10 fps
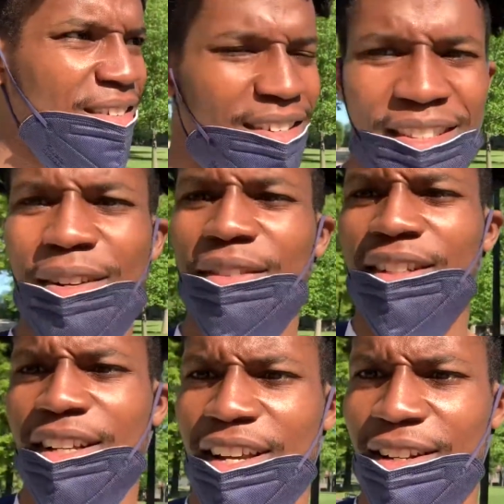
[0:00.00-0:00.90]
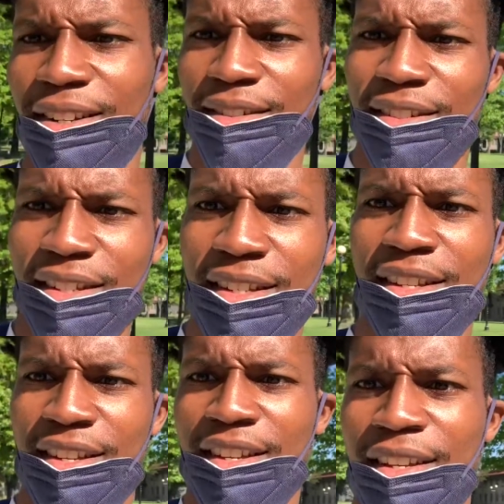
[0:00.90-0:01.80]
Definitely excited though,
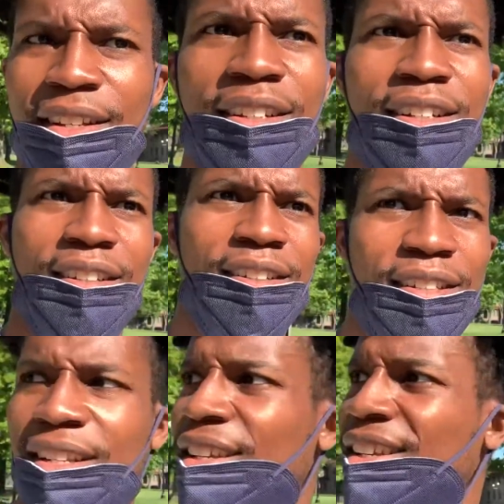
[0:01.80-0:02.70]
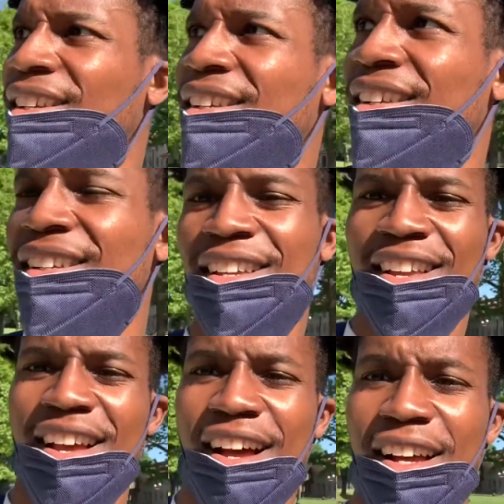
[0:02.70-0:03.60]
because
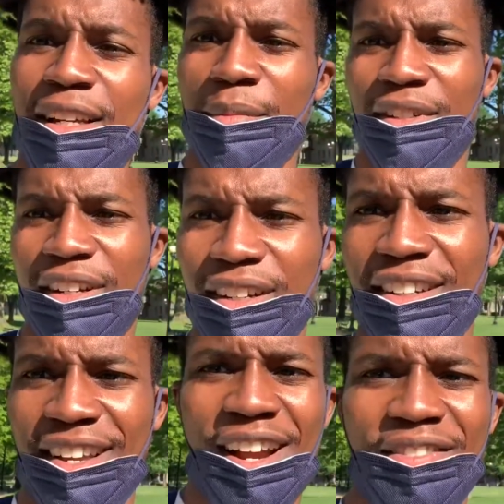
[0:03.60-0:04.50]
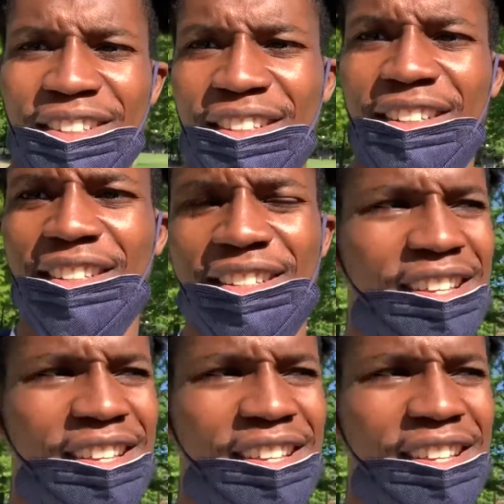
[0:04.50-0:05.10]
I am done. After this,